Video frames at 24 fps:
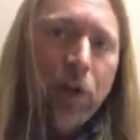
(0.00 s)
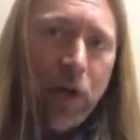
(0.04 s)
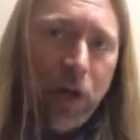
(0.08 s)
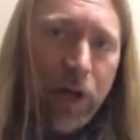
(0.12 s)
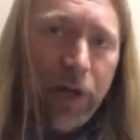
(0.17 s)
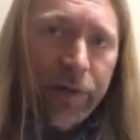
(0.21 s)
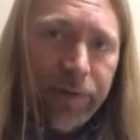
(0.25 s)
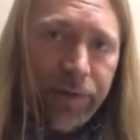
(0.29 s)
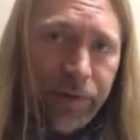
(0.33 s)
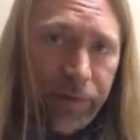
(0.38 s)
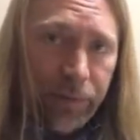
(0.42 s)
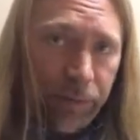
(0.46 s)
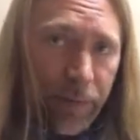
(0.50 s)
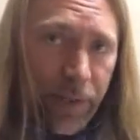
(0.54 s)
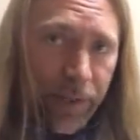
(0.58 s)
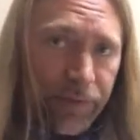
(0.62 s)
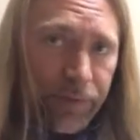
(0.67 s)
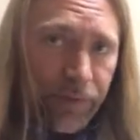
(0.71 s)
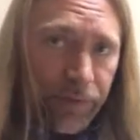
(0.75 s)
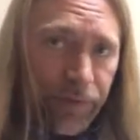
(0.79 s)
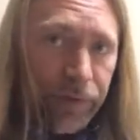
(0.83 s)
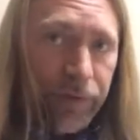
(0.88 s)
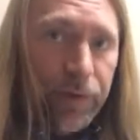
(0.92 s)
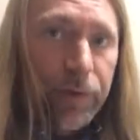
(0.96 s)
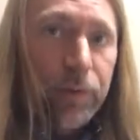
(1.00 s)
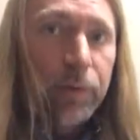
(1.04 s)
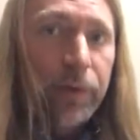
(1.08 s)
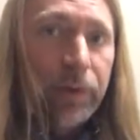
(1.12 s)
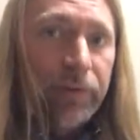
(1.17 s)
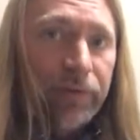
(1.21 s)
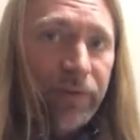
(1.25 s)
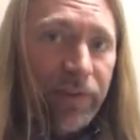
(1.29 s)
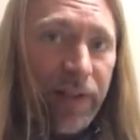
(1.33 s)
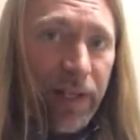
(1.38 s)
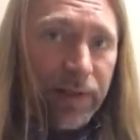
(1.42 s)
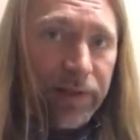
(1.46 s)
cause the muscles to
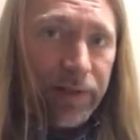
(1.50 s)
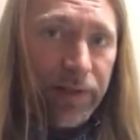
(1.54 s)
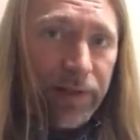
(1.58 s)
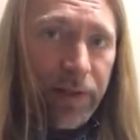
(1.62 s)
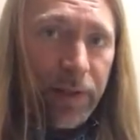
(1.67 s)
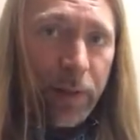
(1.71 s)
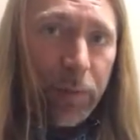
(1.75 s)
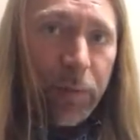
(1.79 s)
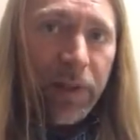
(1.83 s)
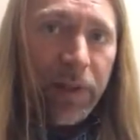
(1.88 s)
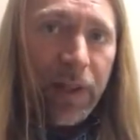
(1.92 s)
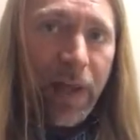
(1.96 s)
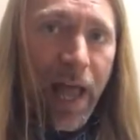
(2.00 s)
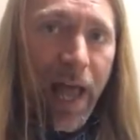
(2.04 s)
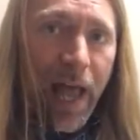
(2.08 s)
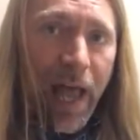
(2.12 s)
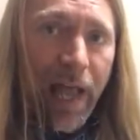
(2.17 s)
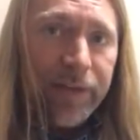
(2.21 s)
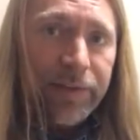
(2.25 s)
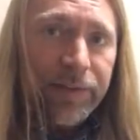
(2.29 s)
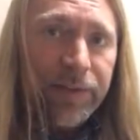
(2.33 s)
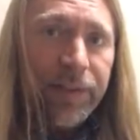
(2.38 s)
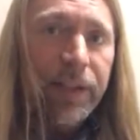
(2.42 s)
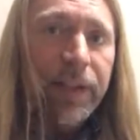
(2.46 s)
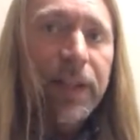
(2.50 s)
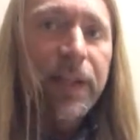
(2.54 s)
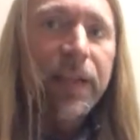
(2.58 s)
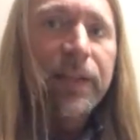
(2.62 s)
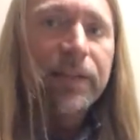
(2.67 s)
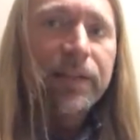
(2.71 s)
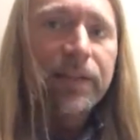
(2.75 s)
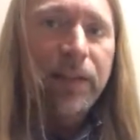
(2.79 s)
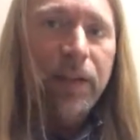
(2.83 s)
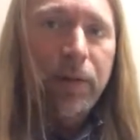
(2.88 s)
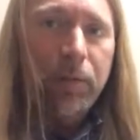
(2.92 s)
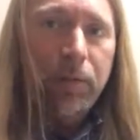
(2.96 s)
reflexly relax.
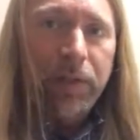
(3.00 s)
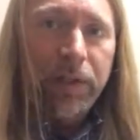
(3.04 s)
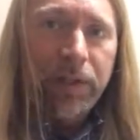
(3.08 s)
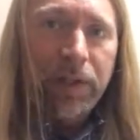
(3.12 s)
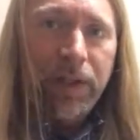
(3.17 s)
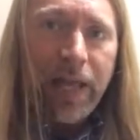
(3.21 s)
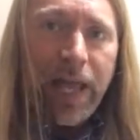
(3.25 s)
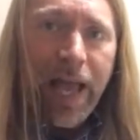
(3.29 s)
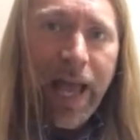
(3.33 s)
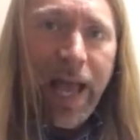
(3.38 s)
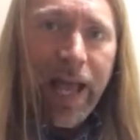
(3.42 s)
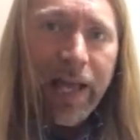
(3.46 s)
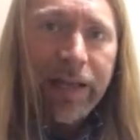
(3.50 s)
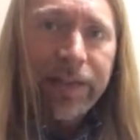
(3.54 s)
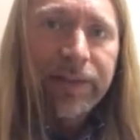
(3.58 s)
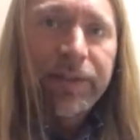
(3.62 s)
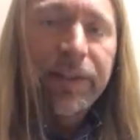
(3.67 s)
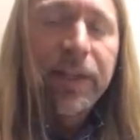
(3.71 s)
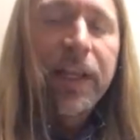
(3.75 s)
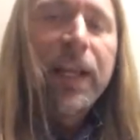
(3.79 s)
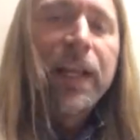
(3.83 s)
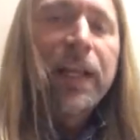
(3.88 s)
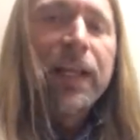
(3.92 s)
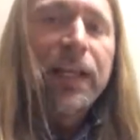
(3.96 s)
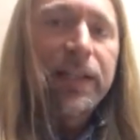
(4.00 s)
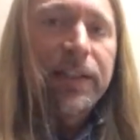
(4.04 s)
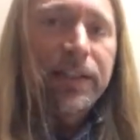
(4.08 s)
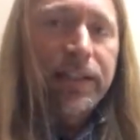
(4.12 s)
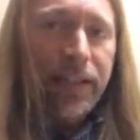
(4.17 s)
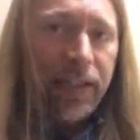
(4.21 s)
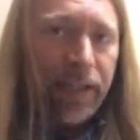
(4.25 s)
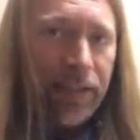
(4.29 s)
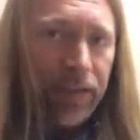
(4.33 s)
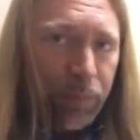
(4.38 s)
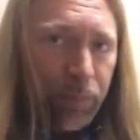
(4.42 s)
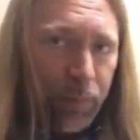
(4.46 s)
As they relax, it
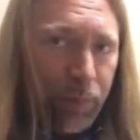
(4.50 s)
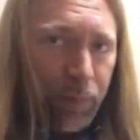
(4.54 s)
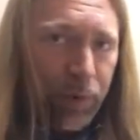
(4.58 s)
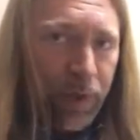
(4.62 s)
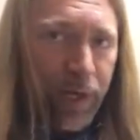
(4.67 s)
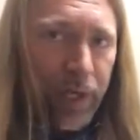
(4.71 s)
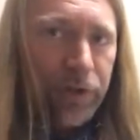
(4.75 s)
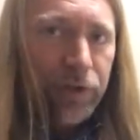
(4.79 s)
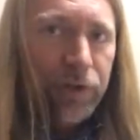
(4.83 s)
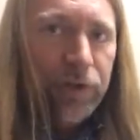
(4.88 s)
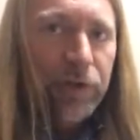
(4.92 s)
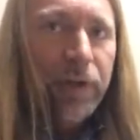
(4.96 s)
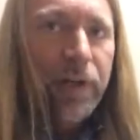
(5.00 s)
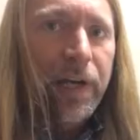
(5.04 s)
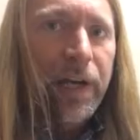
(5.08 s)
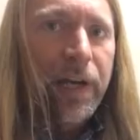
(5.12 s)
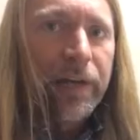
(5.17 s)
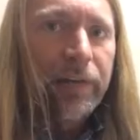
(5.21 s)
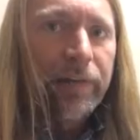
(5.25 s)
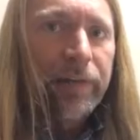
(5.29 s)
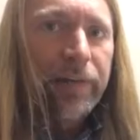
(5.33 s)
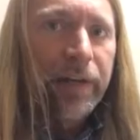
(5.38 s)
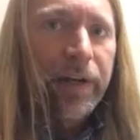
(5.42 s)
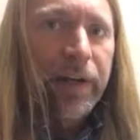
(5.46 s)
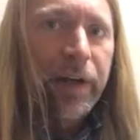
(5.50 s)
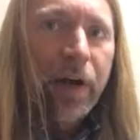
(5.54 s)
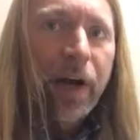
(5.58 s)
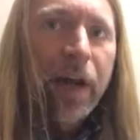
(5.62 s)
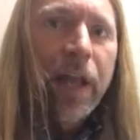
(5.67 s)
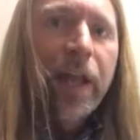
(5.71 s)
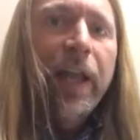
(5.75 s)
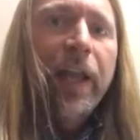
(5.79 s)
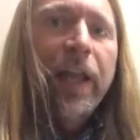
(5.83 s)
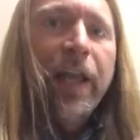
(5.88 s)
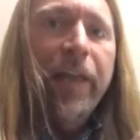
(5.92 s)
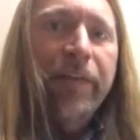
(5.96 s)
takes pressure out of there,
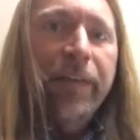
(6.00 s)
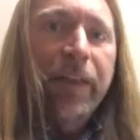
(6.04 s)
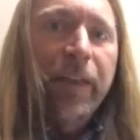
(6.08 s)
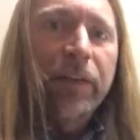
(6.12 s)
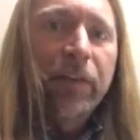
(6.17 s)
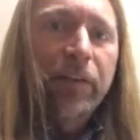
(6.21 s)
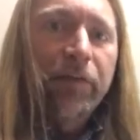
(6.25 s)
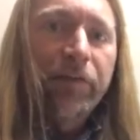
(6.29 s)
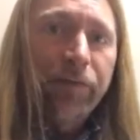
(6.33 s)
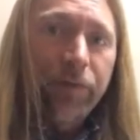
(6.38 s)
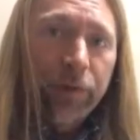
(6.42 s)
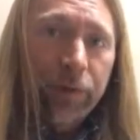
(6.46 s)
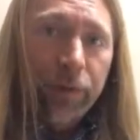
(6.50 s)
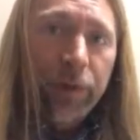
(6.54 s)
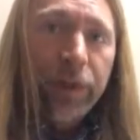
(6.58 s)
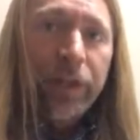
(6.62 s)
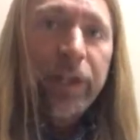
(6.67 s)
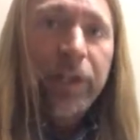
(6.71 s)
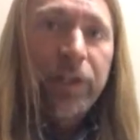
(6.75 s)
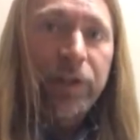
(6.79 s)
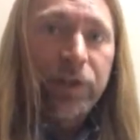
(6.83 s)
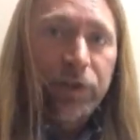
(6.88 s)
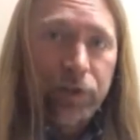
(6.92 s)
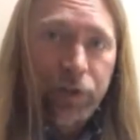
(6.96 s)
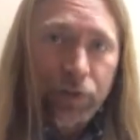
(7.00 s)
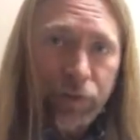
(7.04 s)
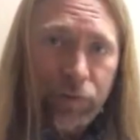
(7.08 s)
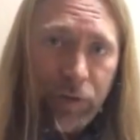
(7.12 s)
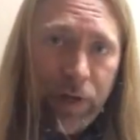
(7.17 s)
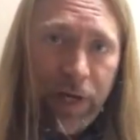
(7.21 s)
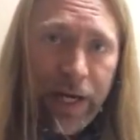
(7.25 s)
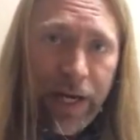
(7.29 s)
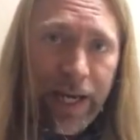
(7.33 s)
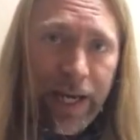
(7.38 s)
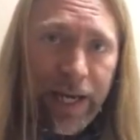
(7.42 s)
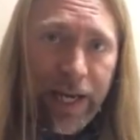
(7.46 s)
and then the fluid can
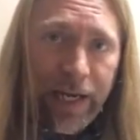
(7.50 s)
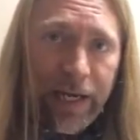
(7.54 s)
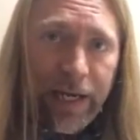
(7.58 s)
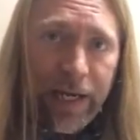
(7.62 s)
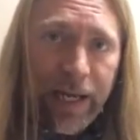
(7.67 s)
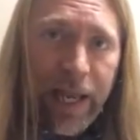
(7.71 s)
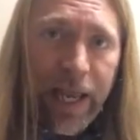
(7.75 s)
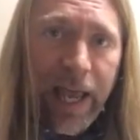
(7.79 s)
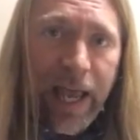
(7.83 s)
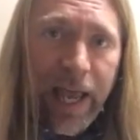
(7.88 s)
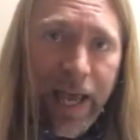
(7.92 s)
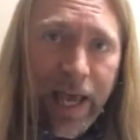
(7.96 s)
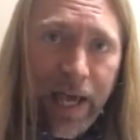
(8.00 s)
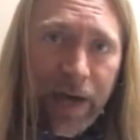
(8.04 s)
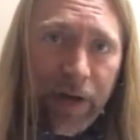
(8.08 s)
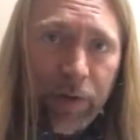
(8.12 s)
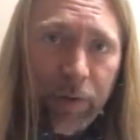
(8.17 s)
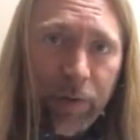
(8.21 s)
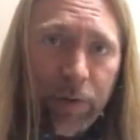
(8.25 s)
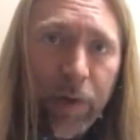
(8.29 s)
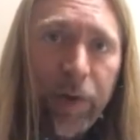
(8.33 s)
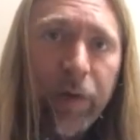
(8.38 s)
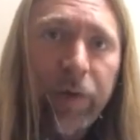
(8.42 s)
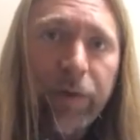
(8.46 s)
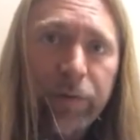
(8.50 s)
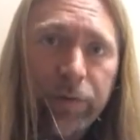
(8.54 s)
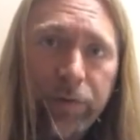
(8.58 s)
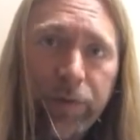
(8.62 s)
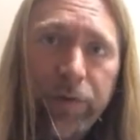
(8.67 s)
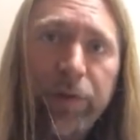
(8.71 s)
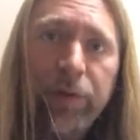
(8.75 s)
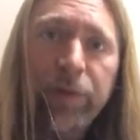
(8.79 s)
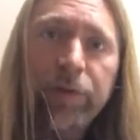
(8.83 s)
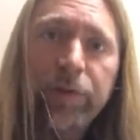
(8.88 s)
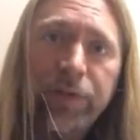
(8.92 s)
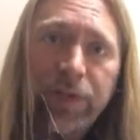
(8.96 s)
drain out through
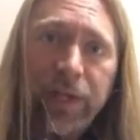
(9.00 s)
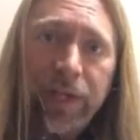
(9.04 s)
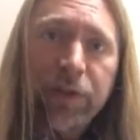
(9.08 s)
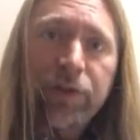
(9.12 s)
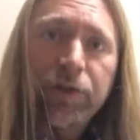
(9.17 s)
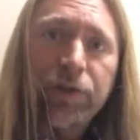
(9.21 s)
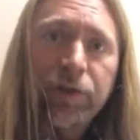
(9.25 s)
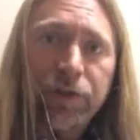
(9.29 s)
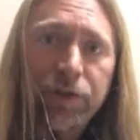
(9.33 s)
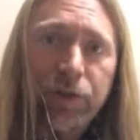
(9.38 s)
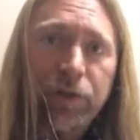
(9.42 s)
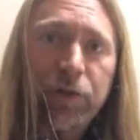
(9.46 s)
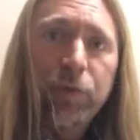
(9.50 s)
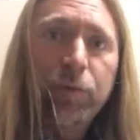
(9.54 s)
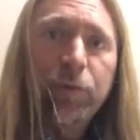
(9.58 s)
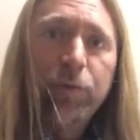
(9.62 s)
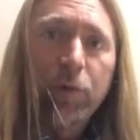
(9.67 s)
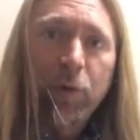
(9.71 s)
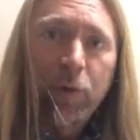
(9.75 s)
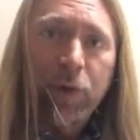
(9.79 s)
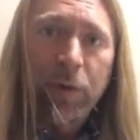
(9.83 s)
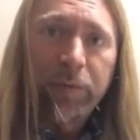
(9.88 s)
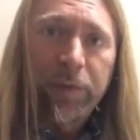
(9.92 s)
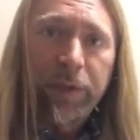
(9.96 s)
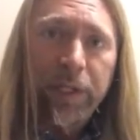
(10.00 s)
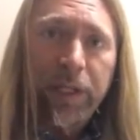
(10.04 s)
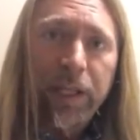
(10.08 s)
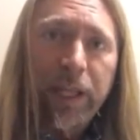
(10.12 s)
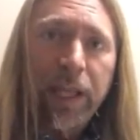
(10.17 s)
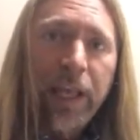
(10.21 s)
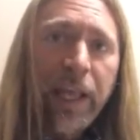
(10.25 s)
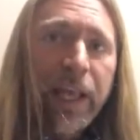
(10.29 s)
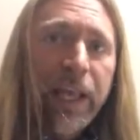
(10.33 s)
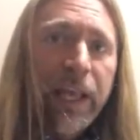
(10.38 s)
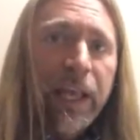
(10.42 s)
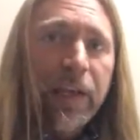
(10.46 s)
the eustachian tube normally.
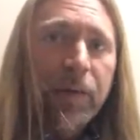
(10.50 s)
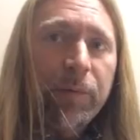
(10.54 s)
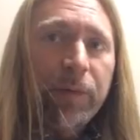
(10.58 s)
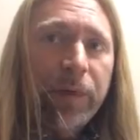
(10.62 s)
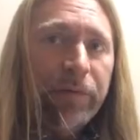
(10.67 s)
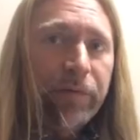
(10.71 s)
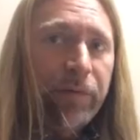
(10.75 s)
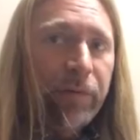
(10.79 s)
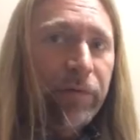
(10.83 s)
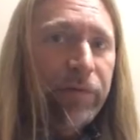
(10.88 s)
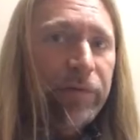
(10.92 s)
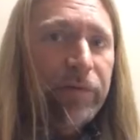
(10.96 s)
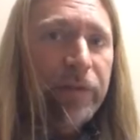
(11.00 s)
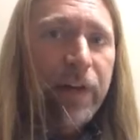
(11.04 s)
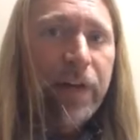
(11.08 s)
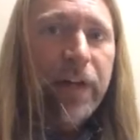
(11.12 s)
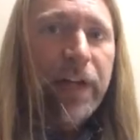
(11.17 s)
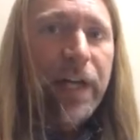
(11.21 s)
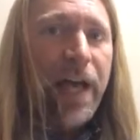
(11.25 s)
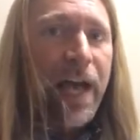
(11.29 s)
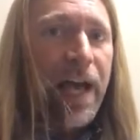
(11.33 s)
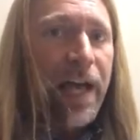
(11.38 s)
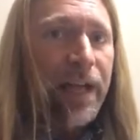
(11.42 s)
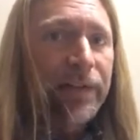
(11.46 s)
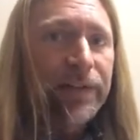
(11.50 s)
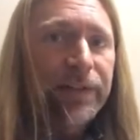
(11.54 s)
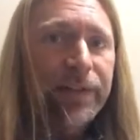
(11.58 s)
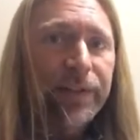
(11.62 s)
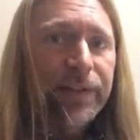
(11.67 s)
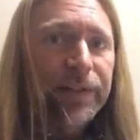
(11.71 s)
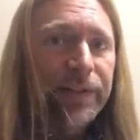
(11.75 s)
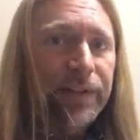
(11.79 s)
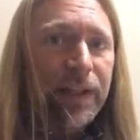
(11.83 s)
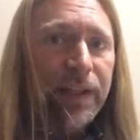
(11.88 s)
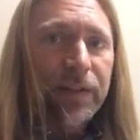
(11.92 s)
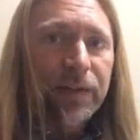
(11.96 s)
And we have a very high
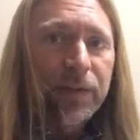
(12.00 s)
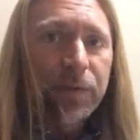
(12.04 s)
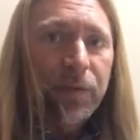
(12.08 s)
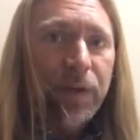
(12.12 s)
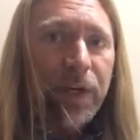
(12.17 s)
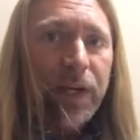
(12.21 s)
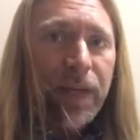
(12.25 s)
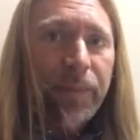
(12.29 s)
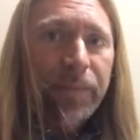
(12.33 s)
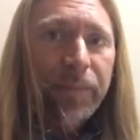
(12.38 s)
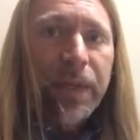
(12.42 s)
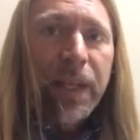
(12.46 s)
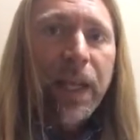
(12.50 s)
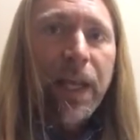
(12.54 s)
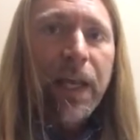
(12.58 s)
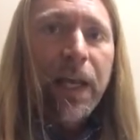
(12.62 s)
success rate.